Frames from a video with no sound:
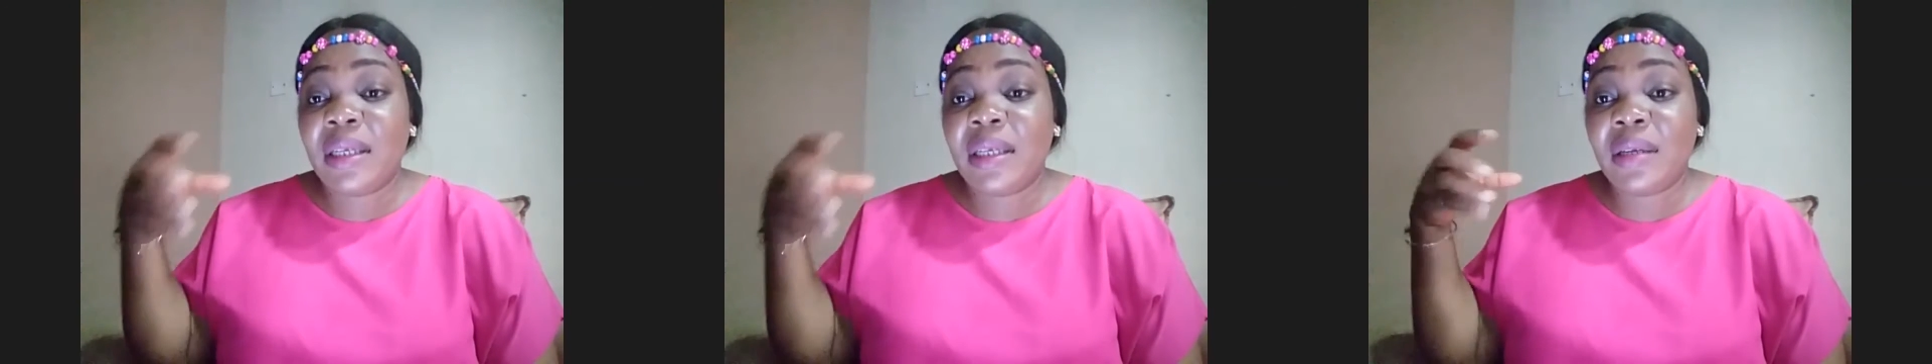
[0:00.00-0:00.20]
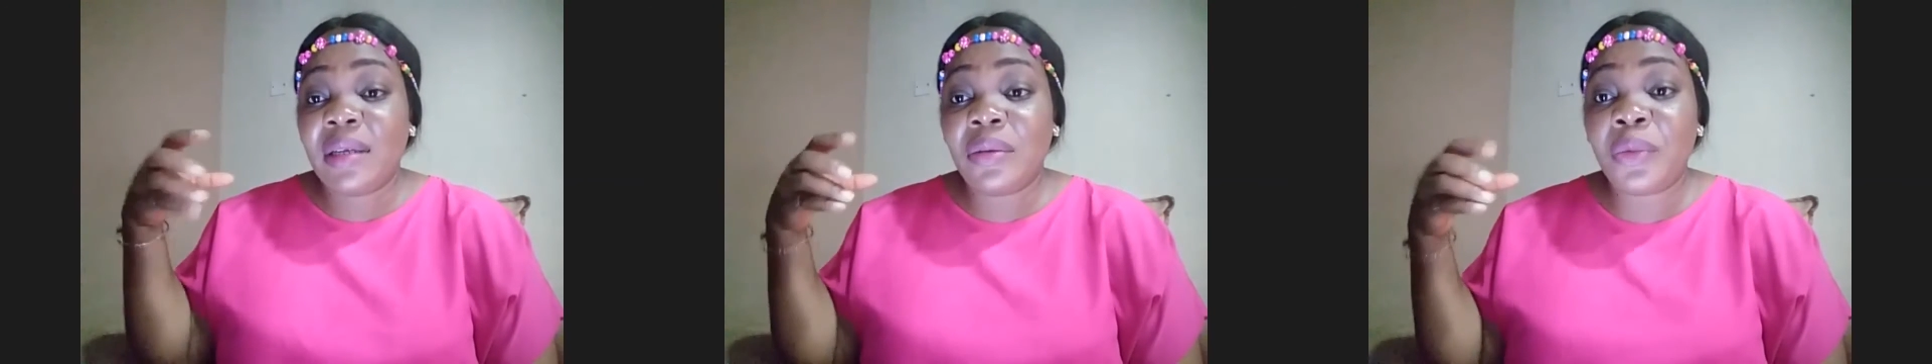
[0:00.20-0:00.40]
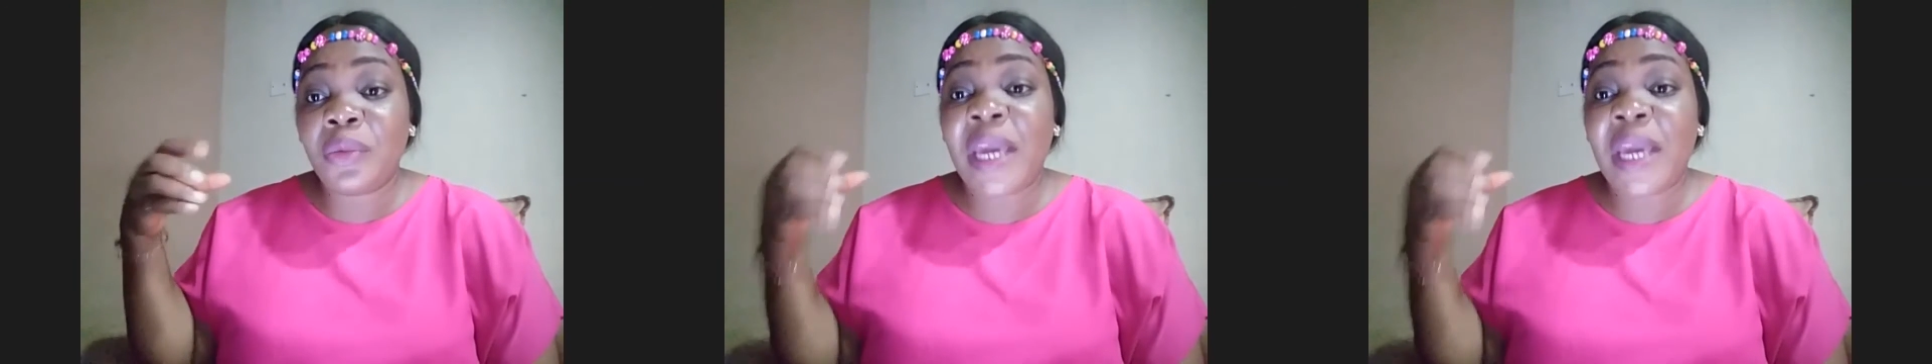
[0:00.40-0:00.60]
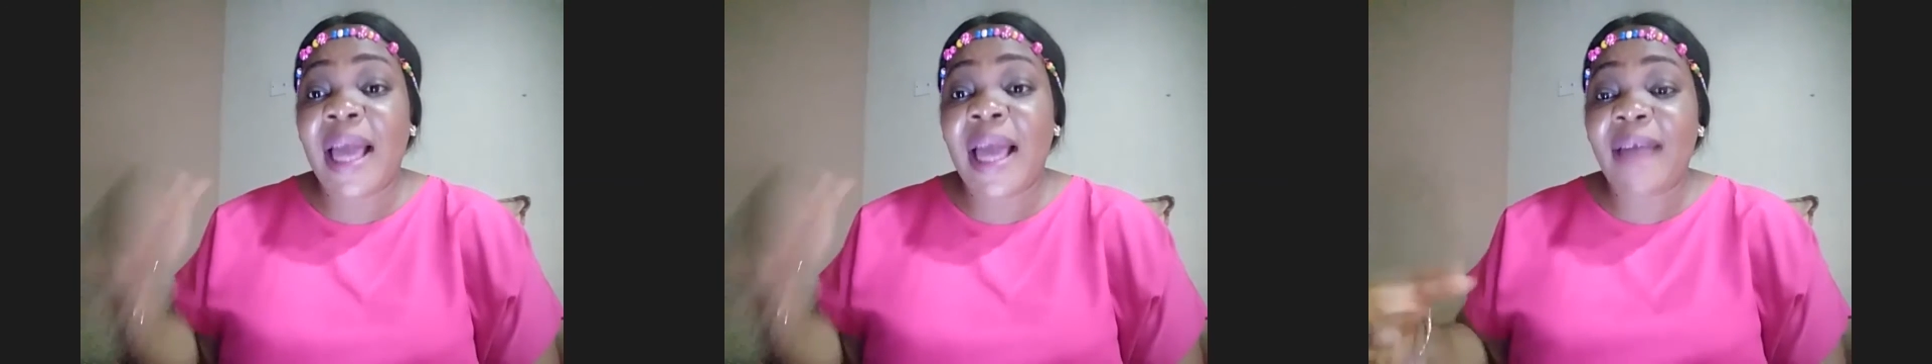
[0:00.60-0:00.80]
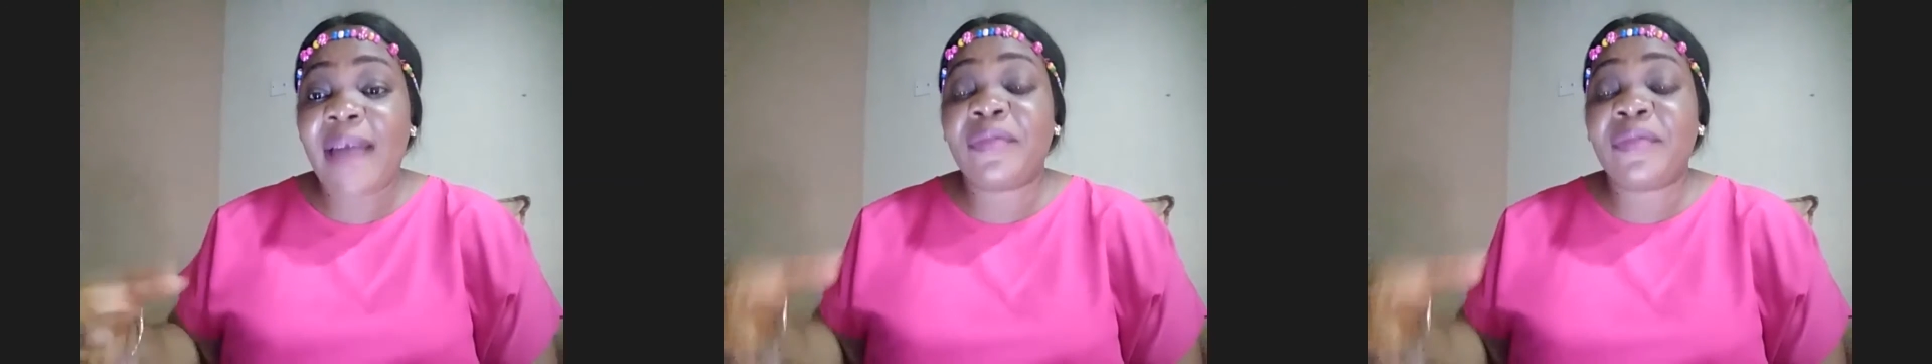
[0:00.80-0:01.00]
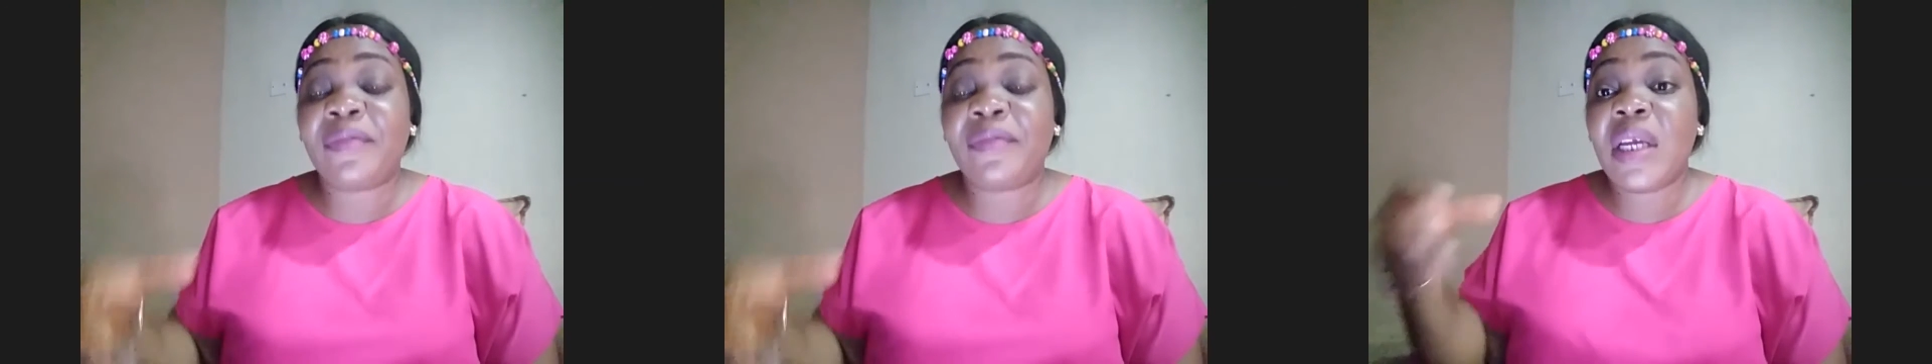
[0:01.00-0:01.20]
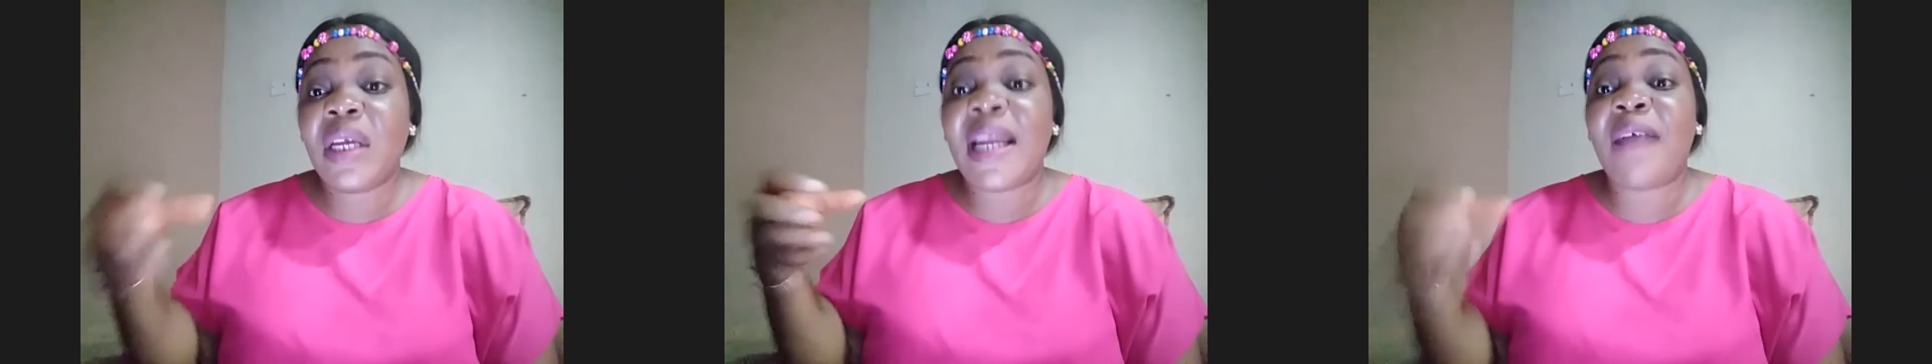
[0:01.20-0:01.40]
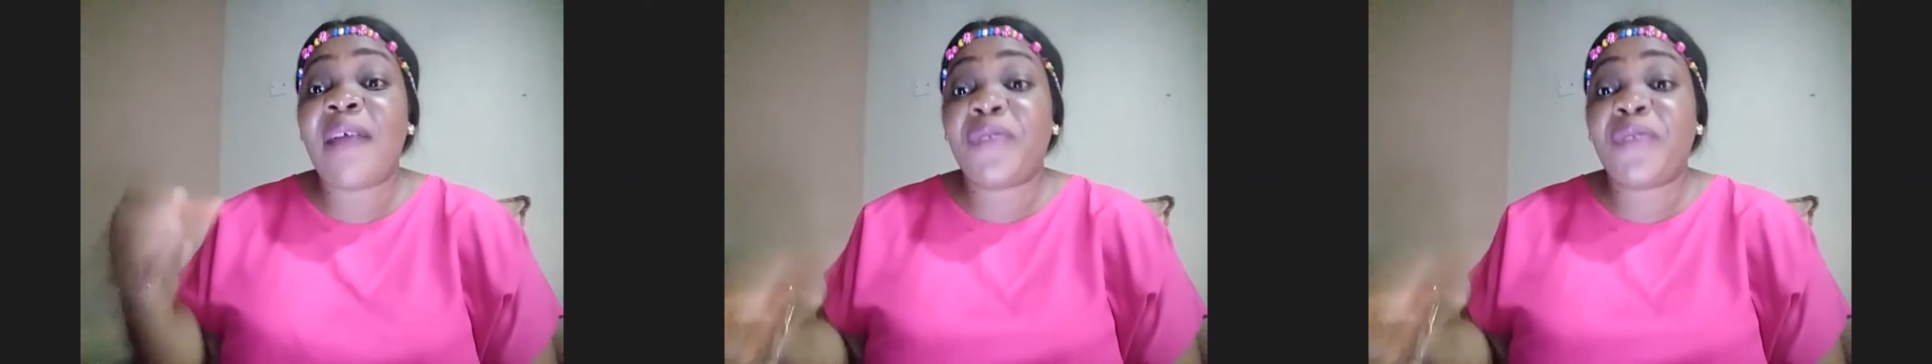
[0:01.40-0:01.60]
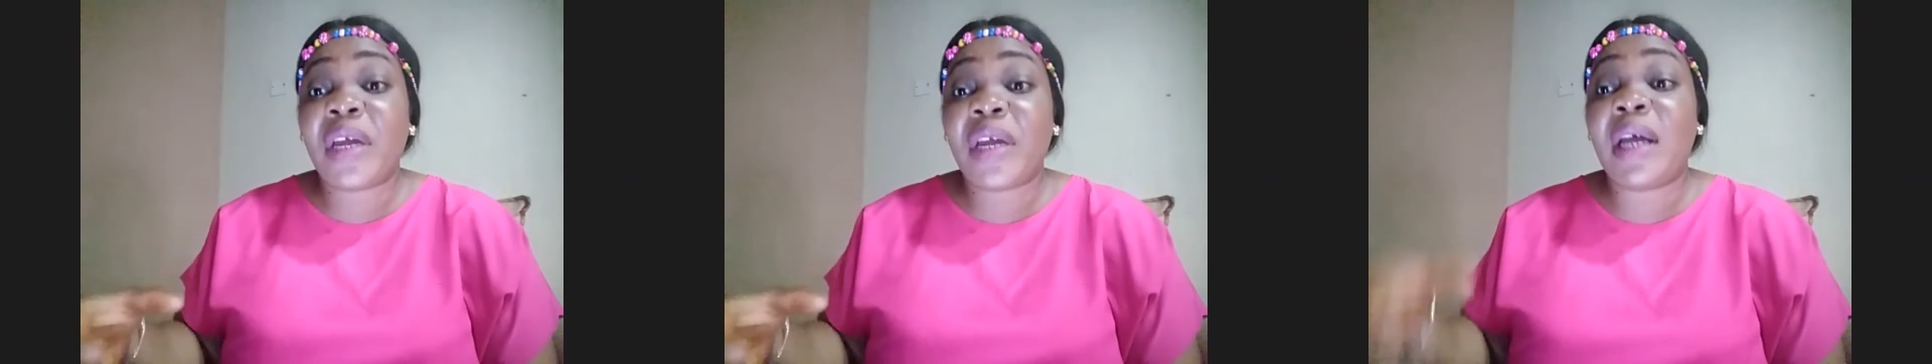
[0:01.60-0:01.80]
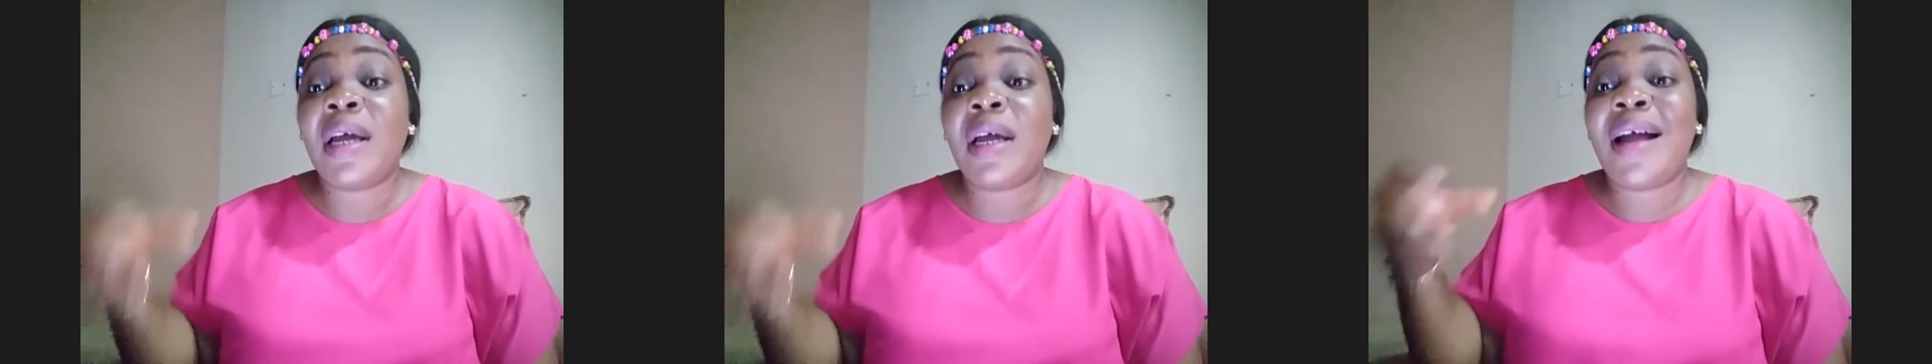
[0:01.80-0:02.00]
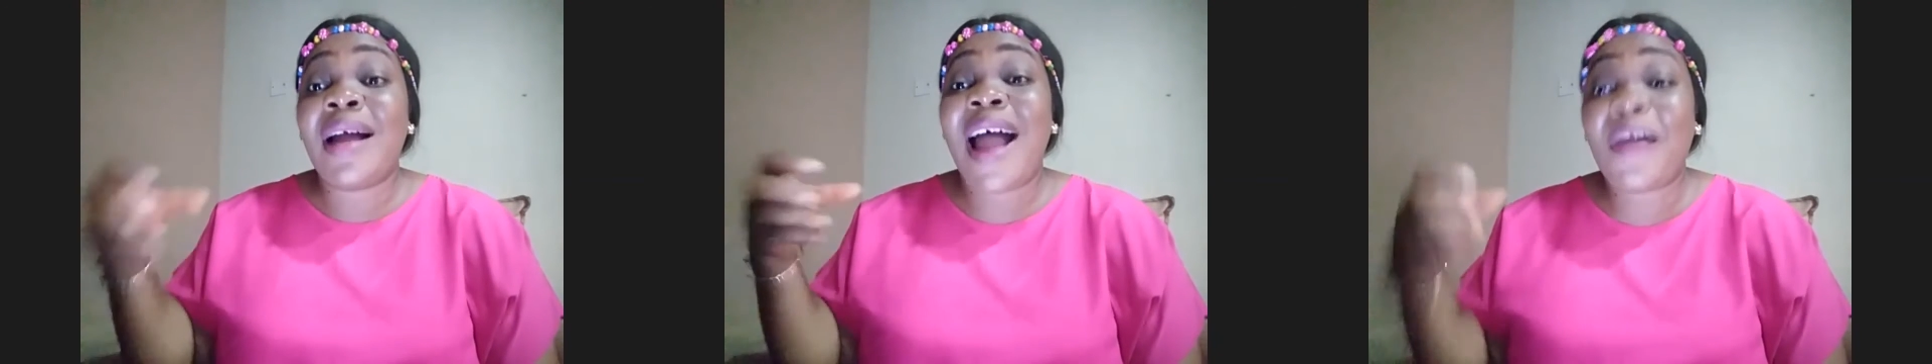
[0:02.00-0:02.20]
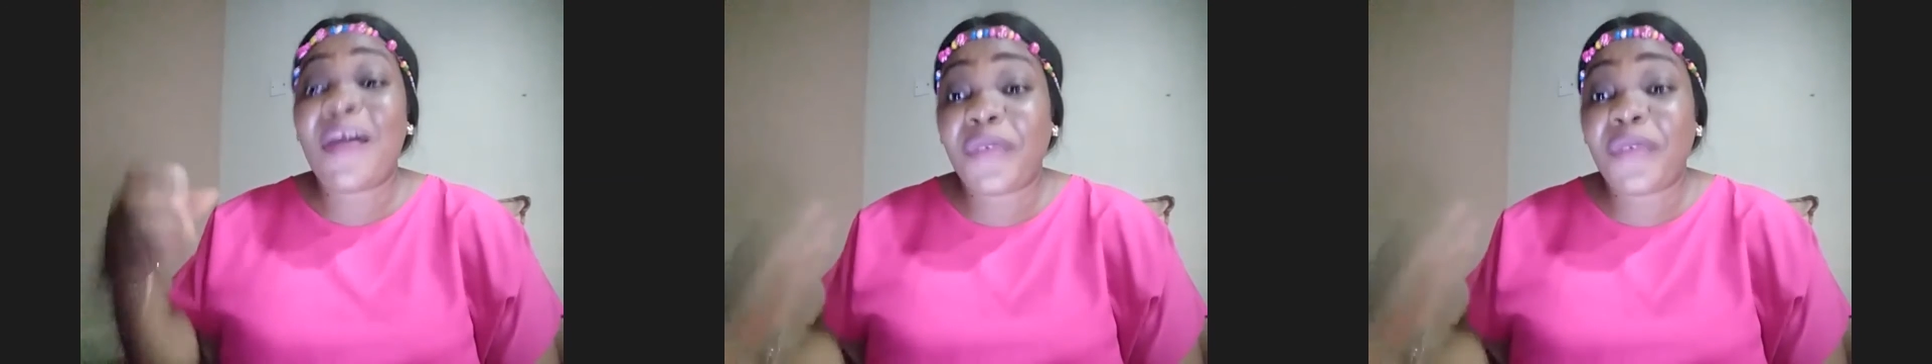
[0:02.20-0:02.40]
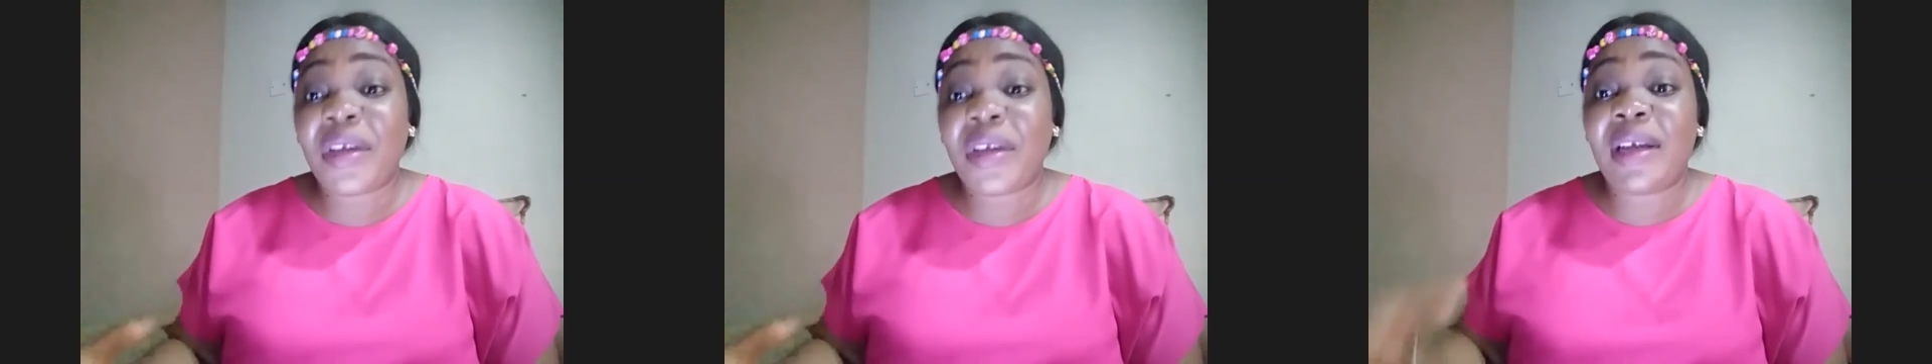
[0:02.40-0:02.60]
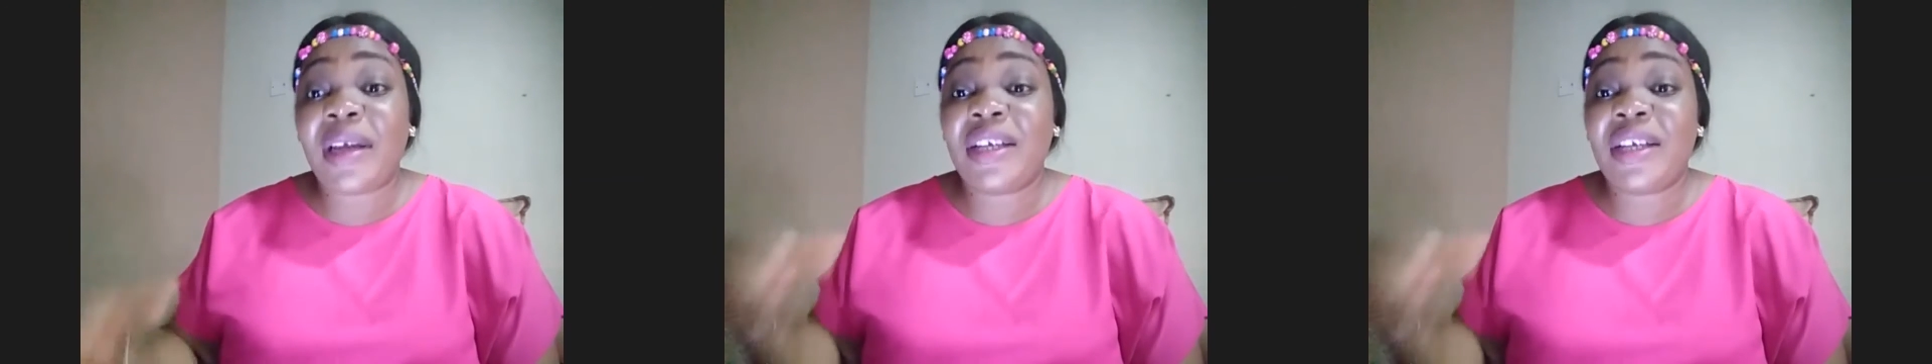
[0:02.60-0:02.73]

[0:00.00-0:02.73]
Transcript: we have in Africa, Africa is